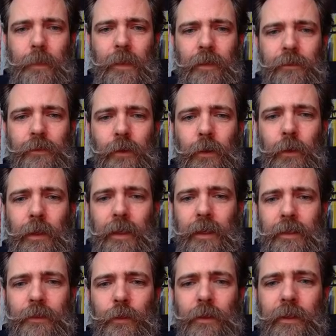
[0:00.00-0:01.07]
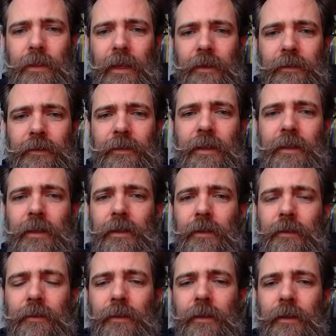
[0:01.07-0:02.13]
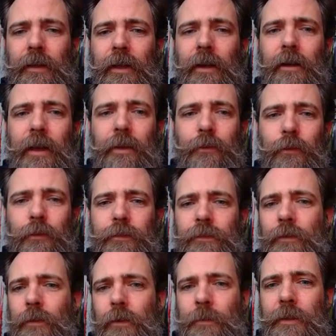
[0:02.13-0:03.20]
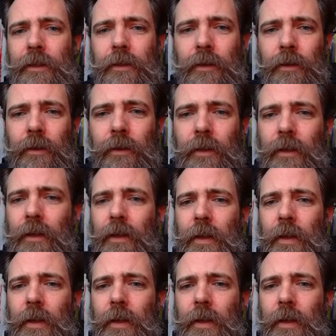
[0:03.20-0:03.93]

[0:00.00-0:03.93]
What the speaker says: So you can kind of see it in its kind of natural form here.